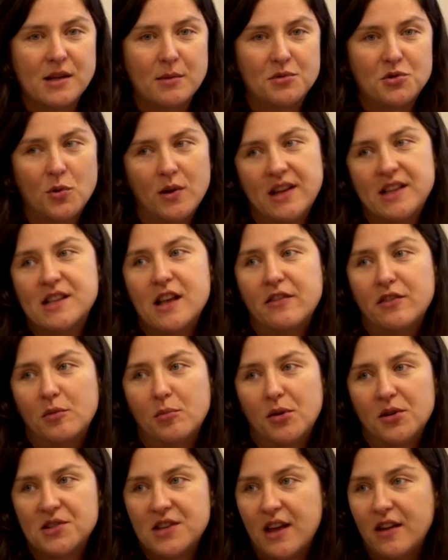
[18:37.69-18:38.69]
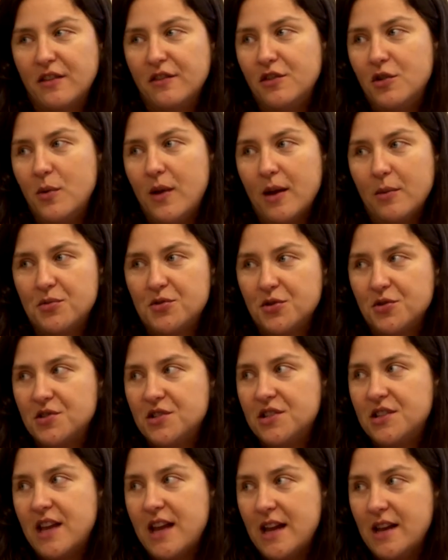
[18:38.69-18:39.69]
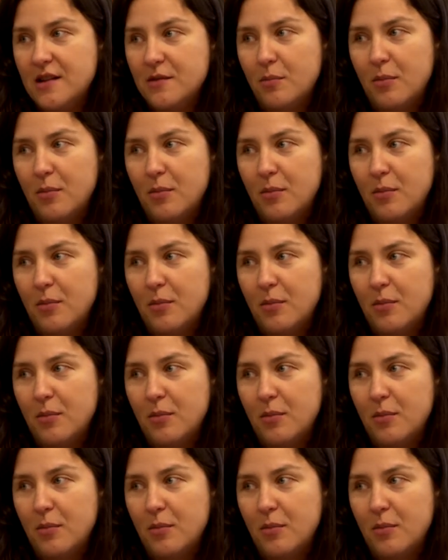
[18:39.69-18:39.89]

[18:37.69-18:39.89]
up 27% of New Hampshire's state